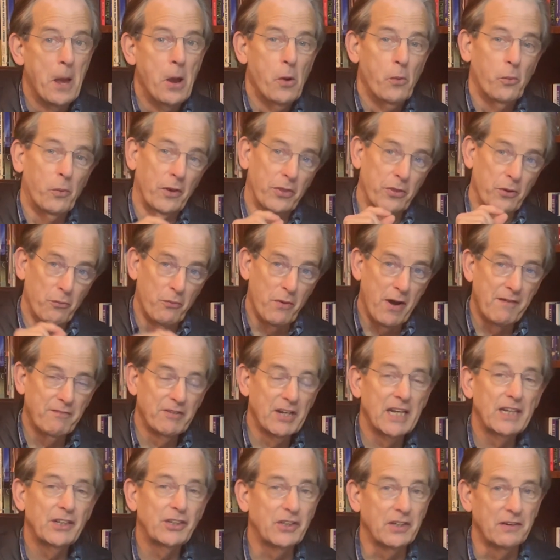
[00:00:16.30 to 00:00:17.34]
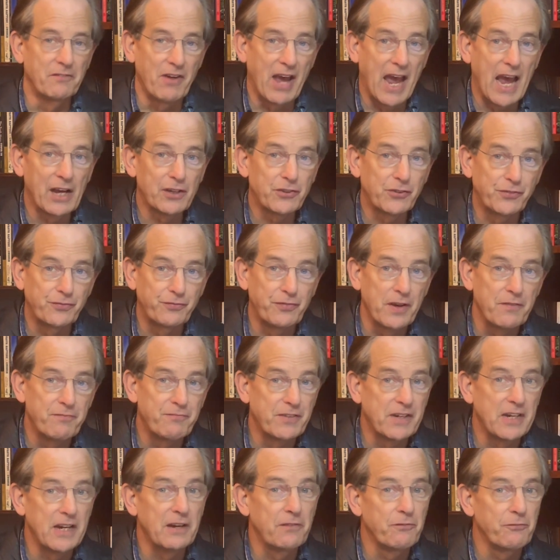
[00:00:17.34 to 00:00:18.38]
with the revelation of Acts
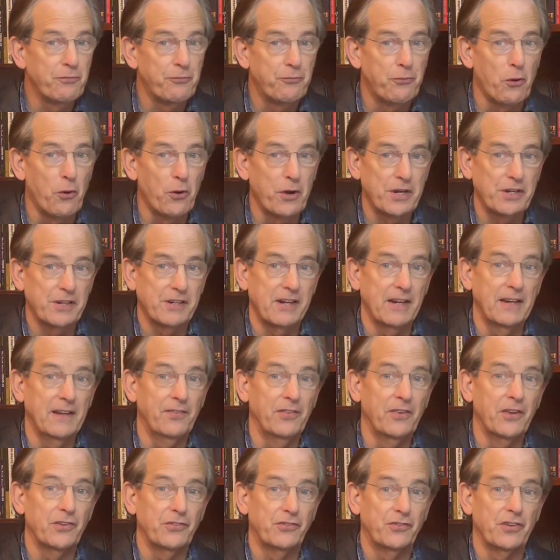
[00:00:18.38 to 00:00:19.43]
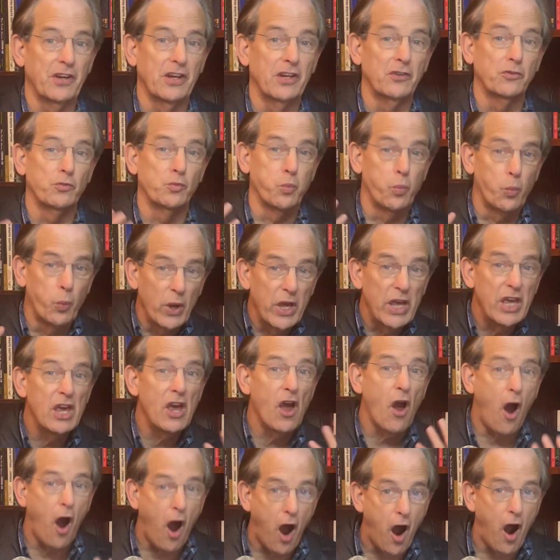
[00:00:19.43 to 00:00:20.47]
15 14 that says,
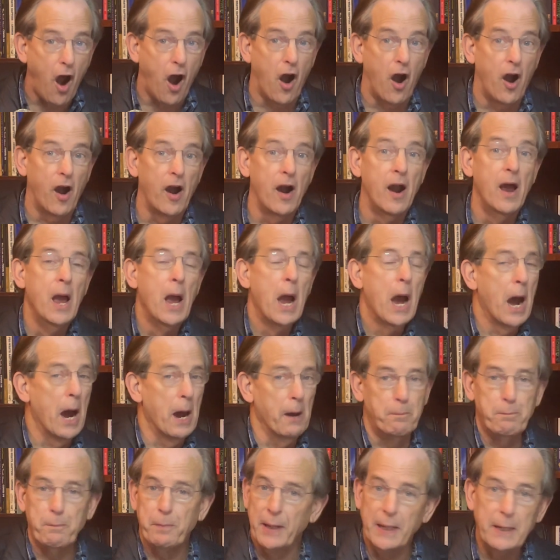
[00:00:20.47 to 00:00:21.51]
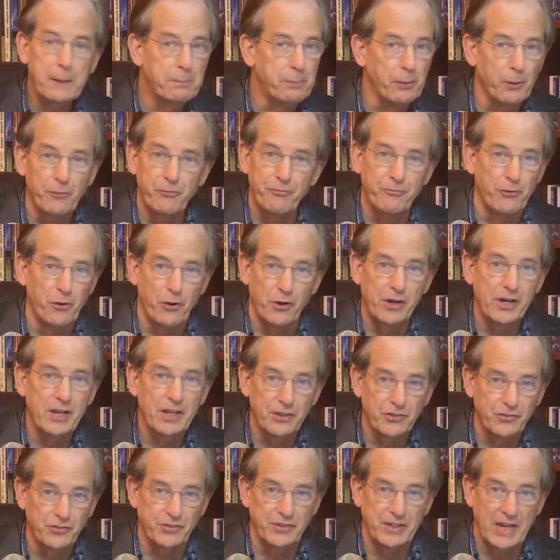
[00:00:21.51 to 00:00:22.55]
We are a people for
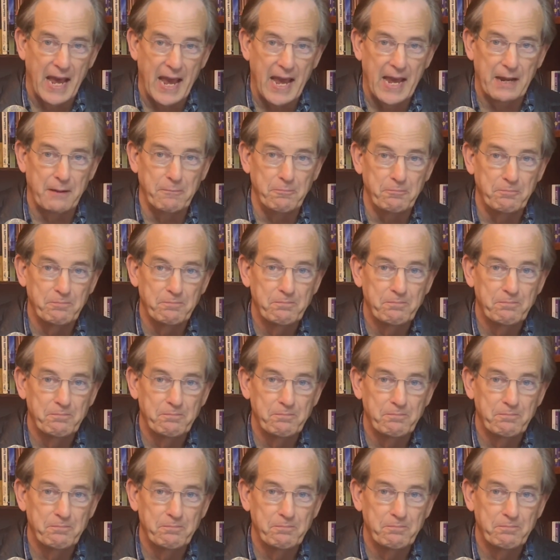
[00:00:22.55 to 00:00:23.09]
his name.